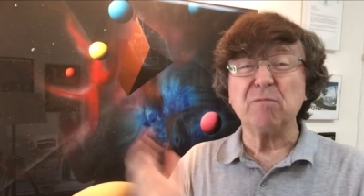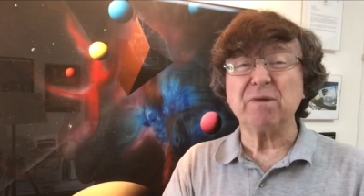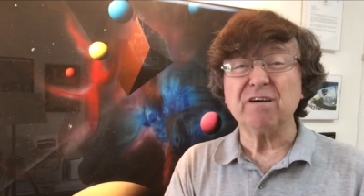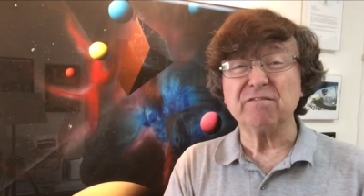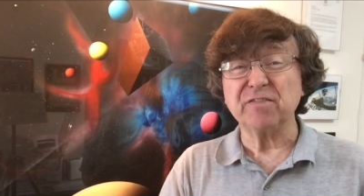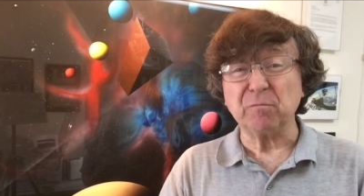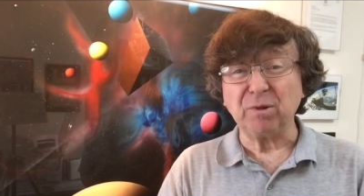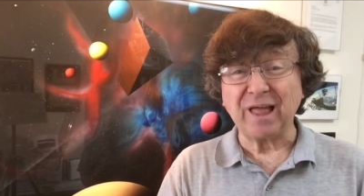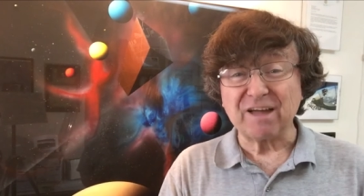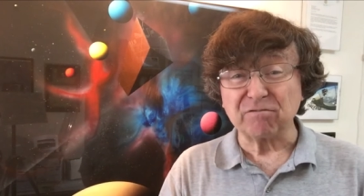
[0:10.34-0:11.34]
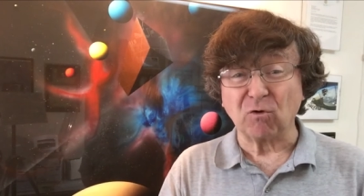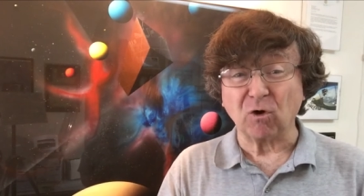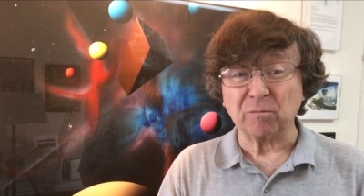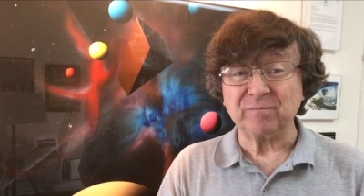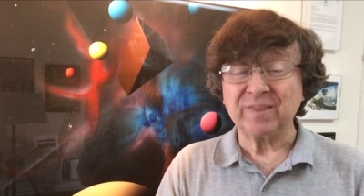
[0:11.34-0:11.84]
above the
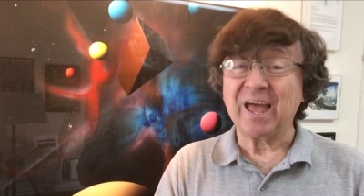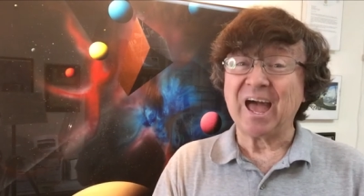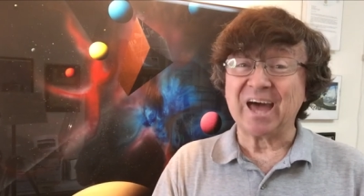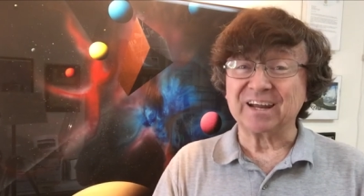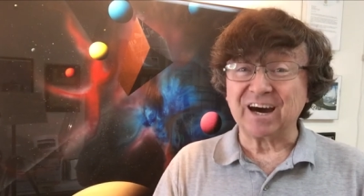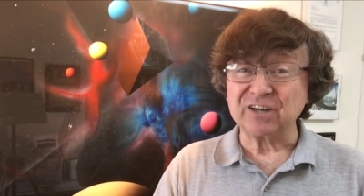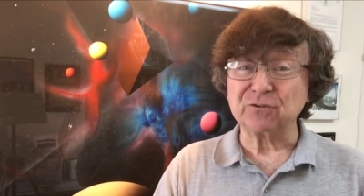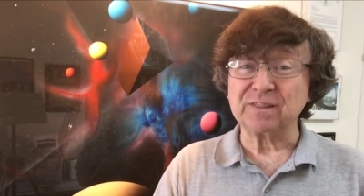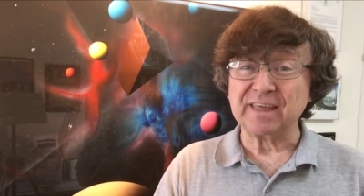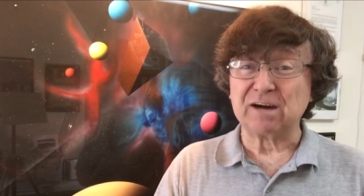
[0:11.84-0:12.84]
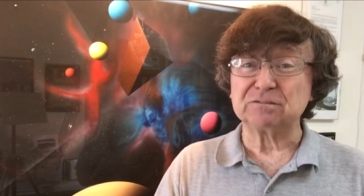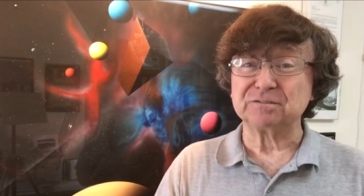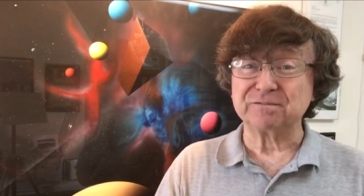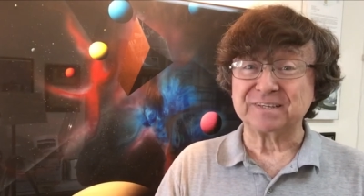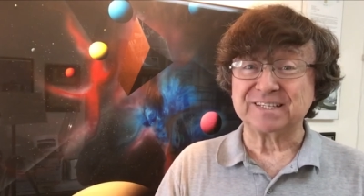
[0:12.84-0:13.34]
platform at one hundred thousand
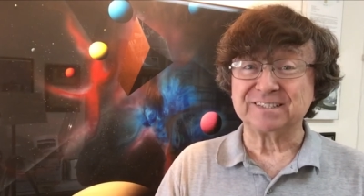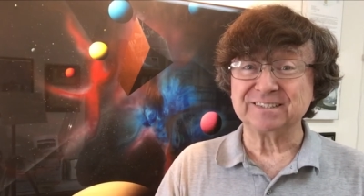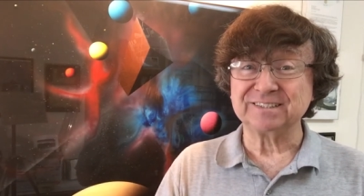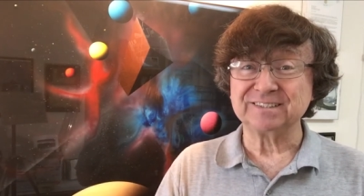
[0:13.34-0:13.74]
feet.